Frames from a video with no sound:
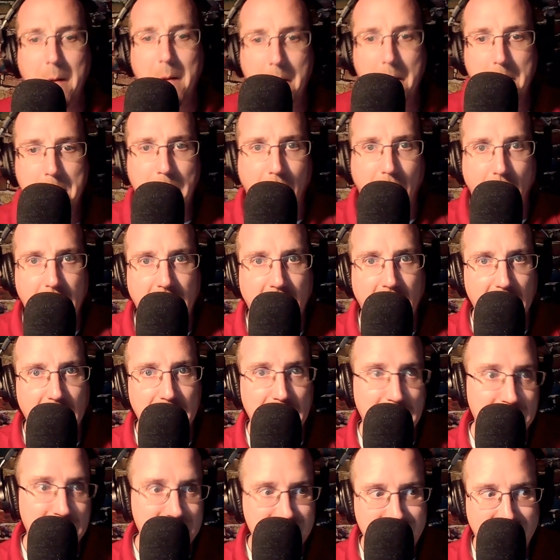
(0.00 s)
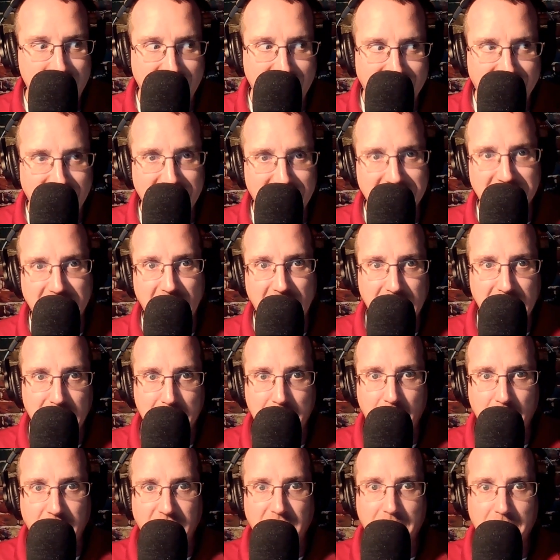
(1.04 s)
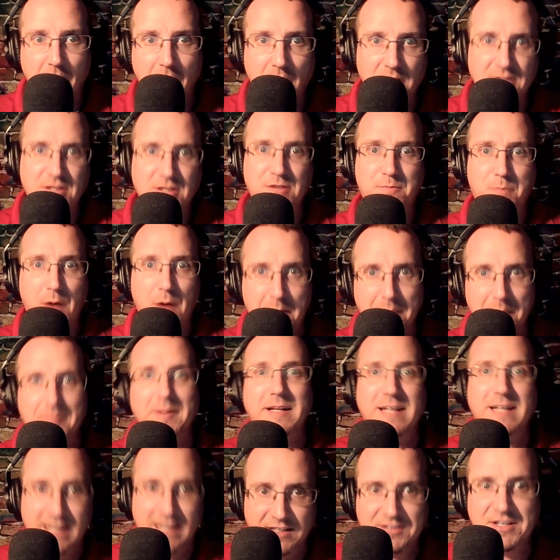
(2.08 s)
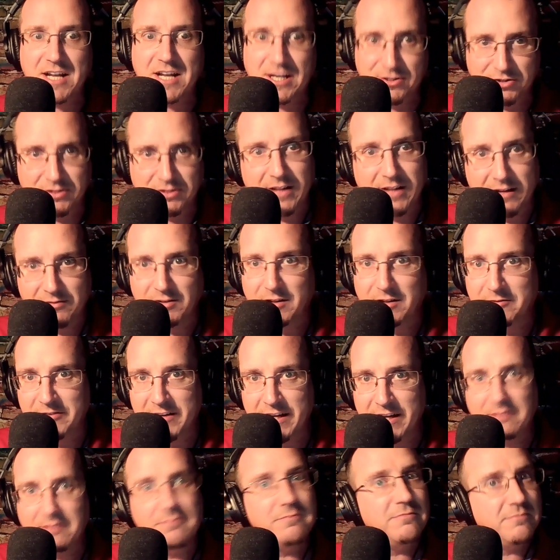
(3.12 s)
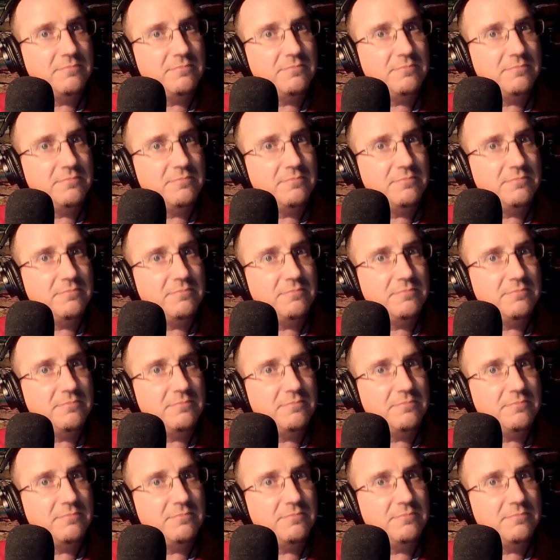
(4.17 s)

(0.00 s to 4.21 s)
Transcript: But I got to tell you, moving to Mars is probably an extinction level event,